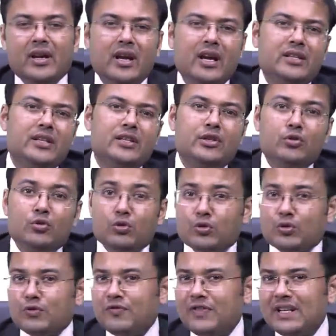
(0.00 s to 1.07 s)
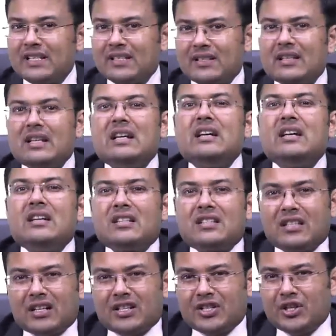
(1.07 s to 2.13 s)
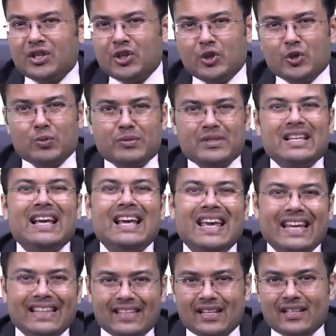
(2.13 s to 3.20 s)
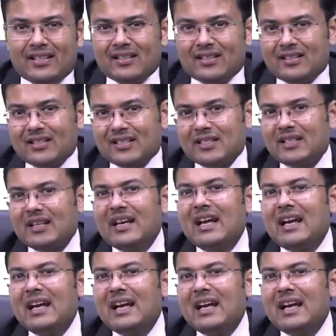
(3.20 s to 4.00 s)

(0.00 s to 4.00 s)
It is used to fix suction tubes, catheters,